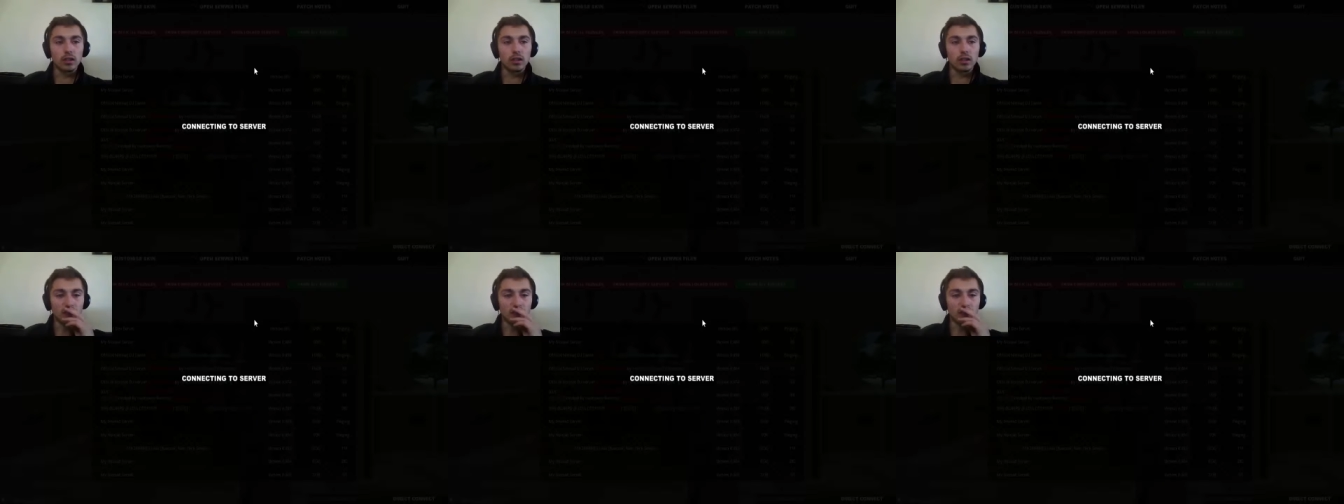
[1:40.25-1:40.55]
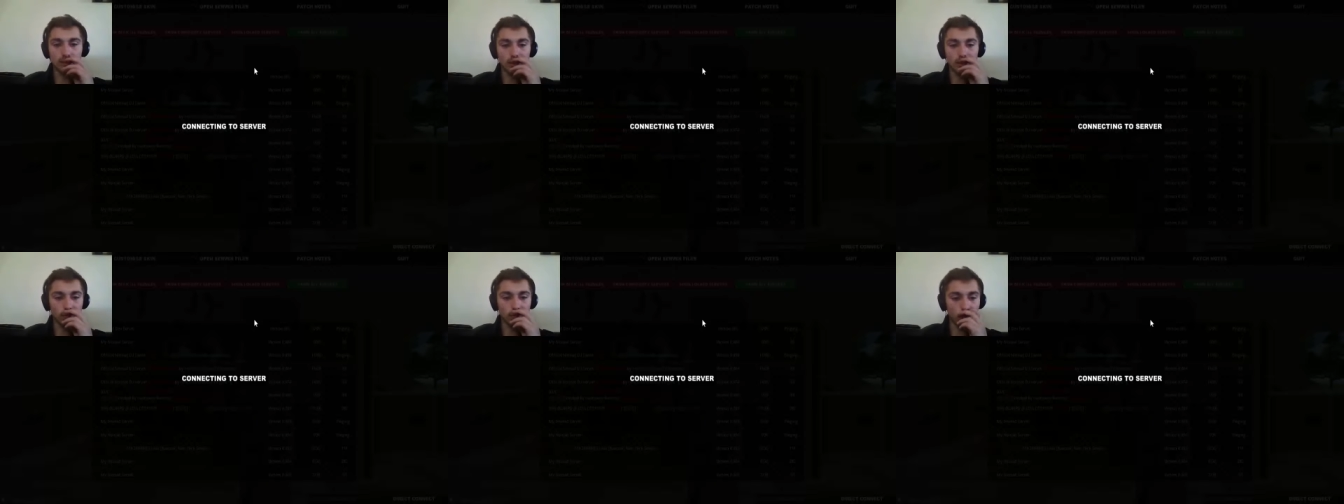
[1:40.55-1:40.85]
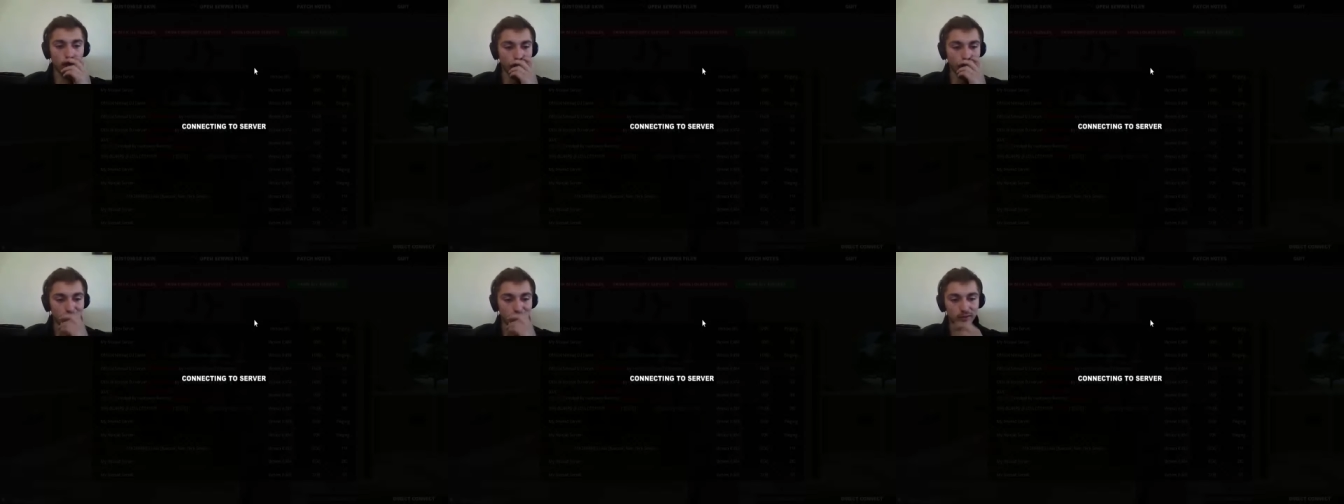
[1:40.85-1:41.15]
let's see if
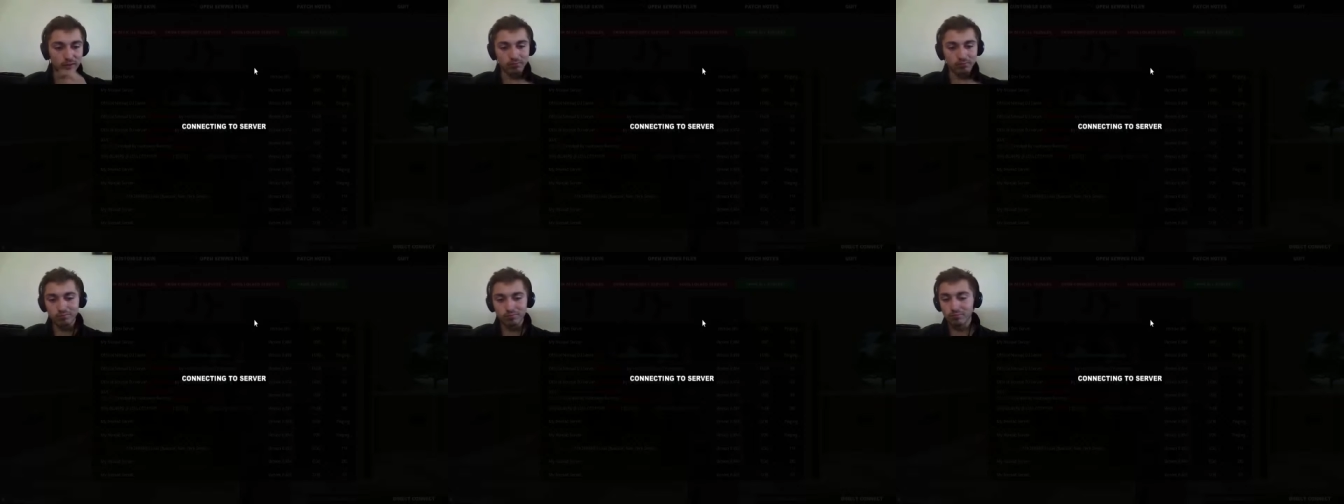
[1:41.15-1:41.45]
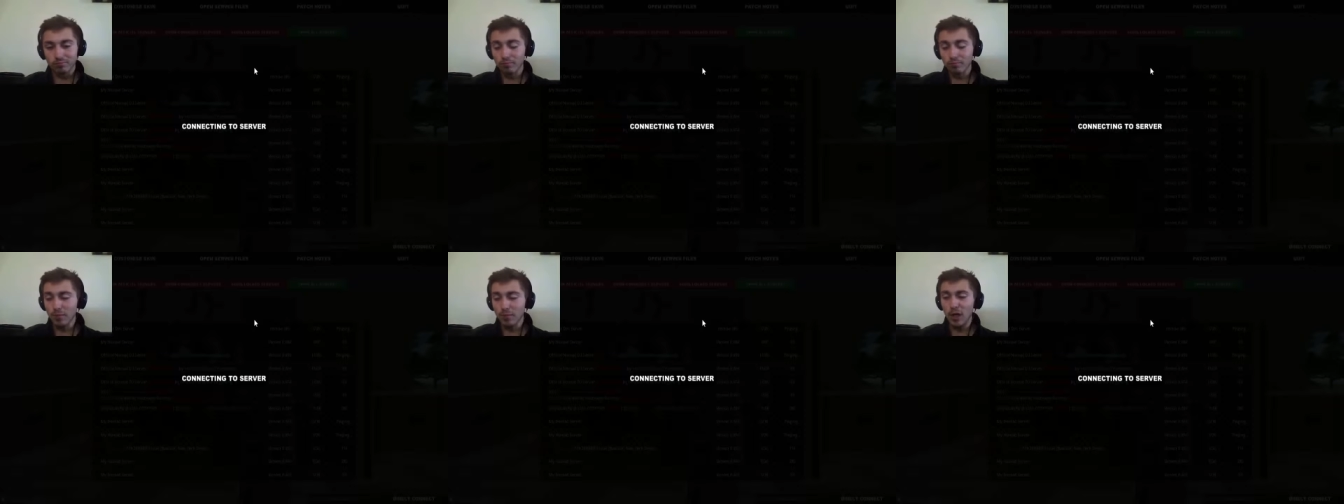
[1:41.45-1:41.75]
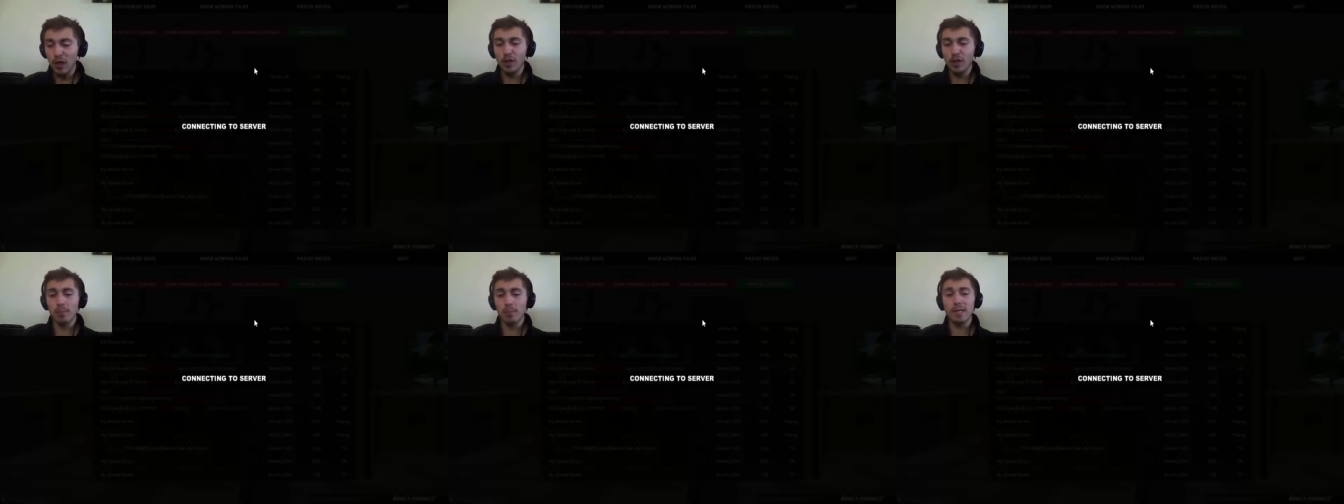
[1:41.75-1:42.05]
we can
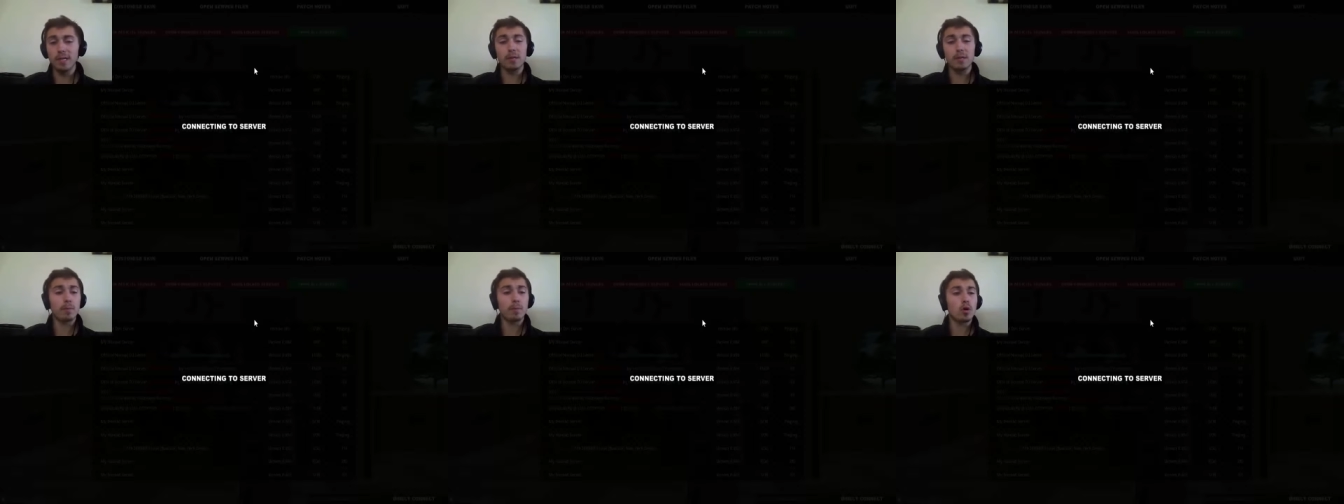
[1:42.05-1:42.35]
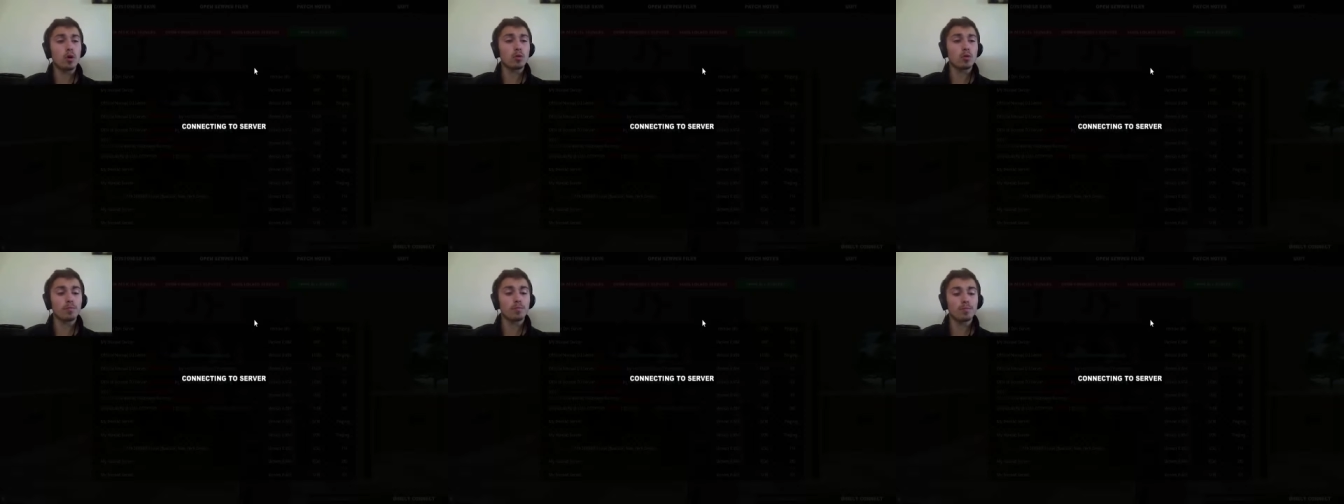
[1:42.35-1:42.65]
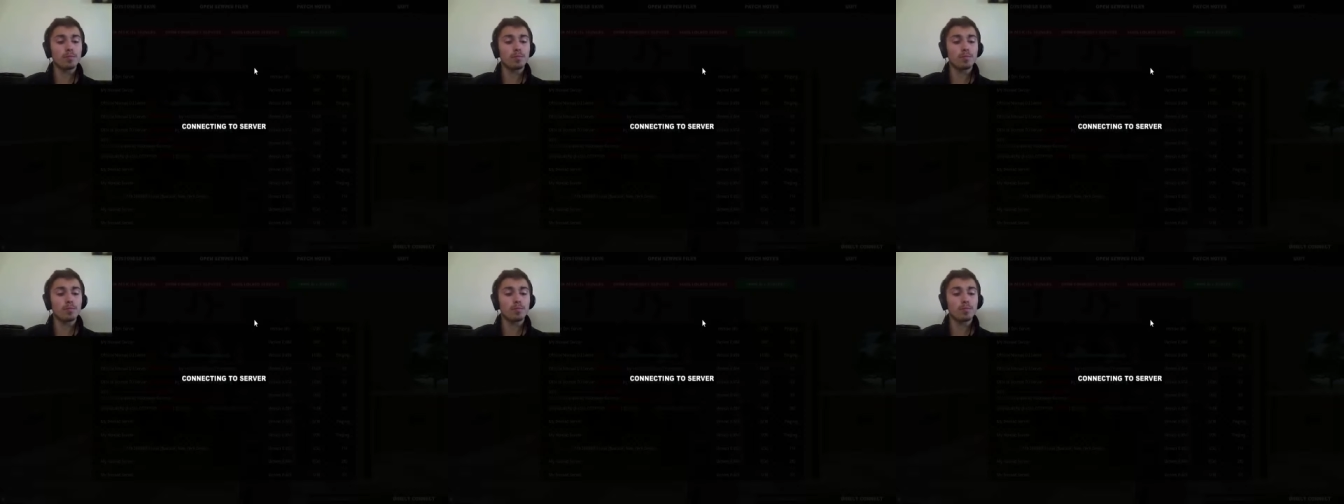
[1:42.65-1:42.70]
murder people